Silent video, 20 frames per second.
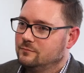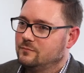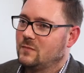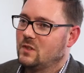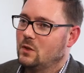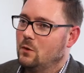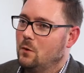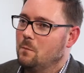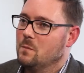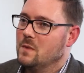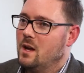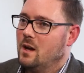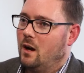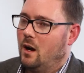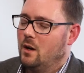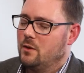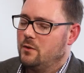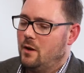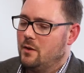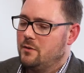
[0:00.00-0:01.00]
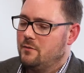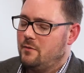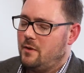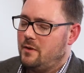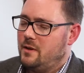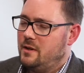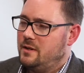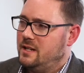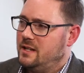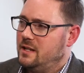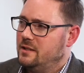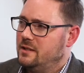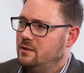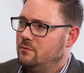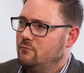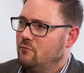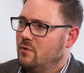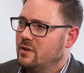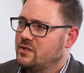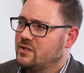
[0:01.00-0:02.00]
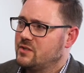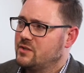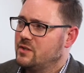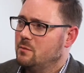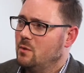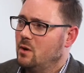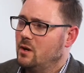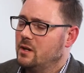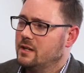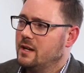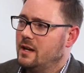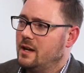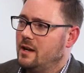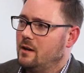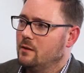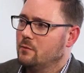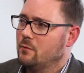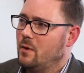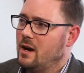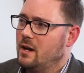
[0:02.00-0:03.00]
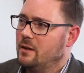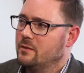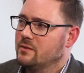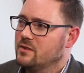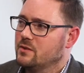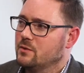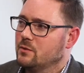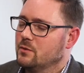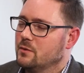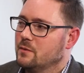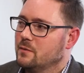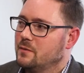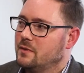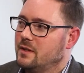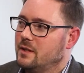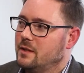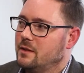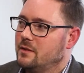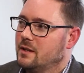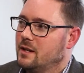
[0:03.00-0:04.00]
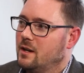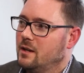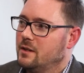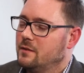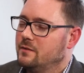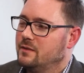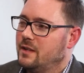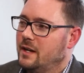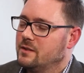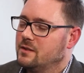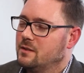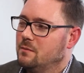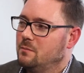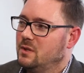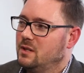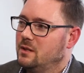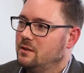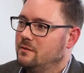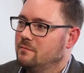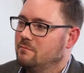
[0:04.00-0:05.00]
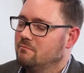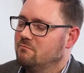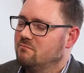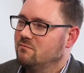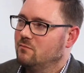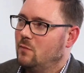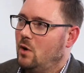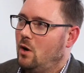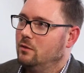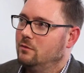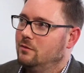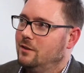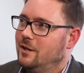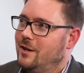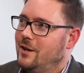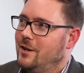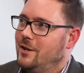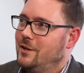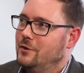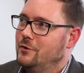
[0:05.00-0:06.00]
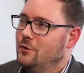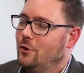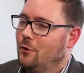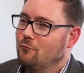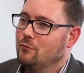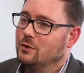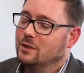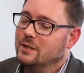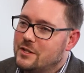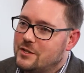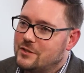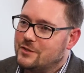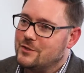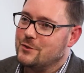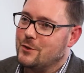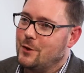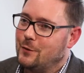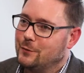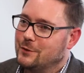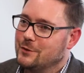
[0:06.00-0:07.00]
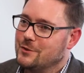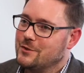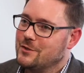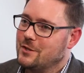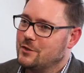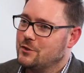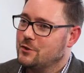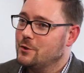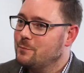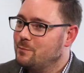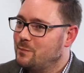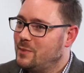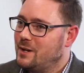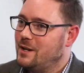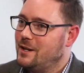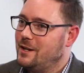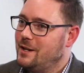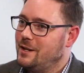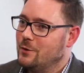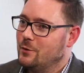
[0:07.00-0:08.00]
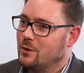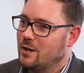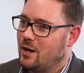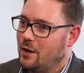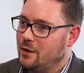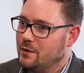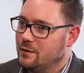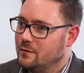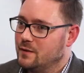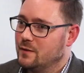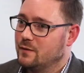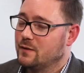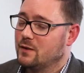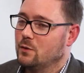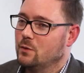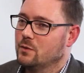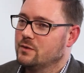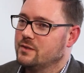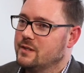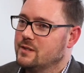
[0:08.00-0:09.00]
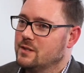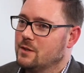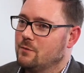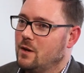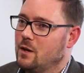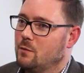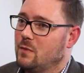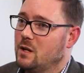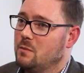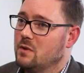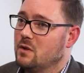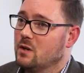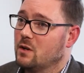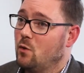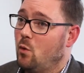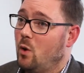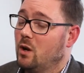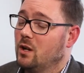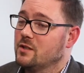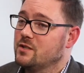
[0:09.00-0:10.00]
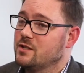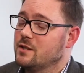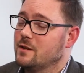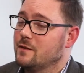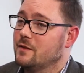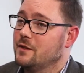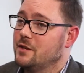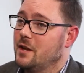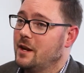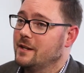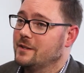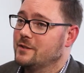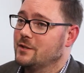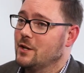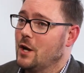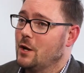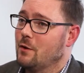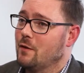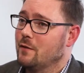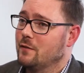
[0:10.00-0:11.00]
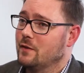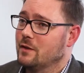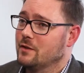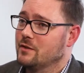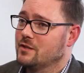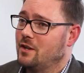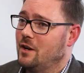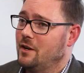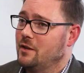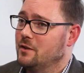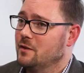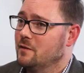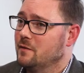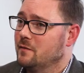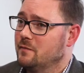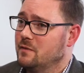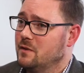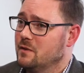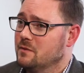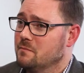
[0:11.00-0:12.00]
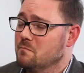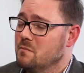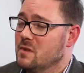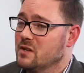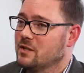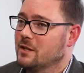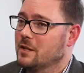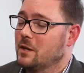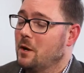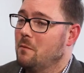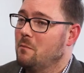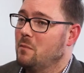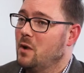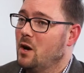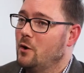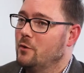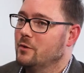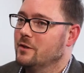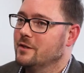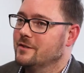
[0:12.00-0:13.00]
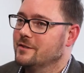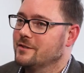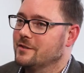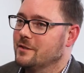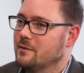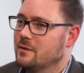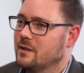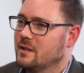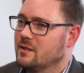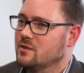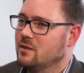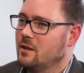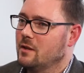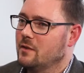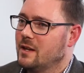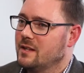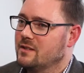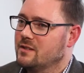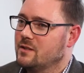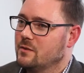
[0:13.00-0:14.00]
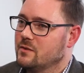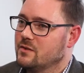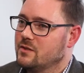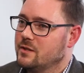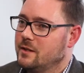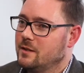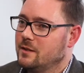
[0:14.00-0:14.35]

Cool. Are there any risks you might get around sort of the kind of data being, well, not released as often as it should be, or kind of difficulties around maybe the quality of the data, if it's kind of there's missing components and things like that to consider?